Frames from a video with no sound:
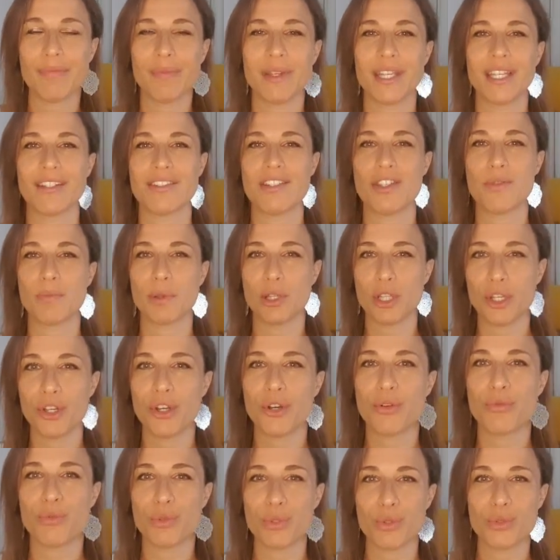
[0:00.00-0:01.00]
Because
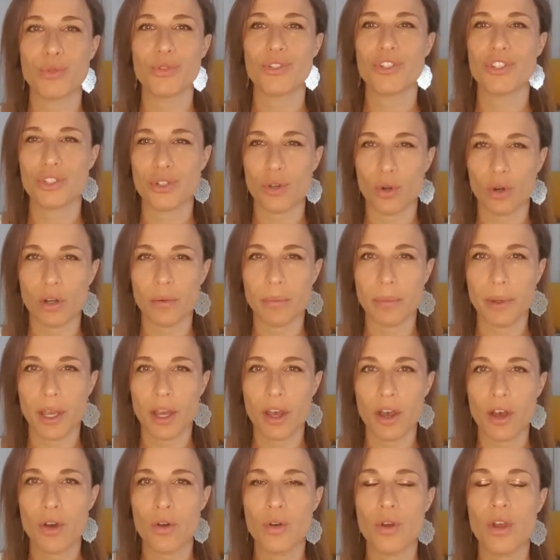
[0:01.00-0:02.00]
Pluto rules
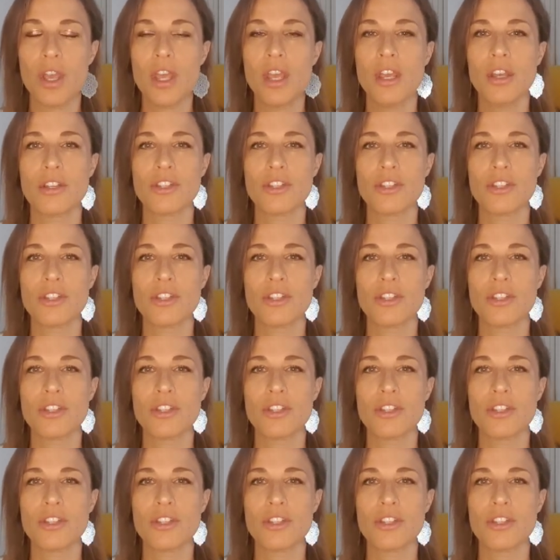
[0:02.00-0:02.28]
Scorpio.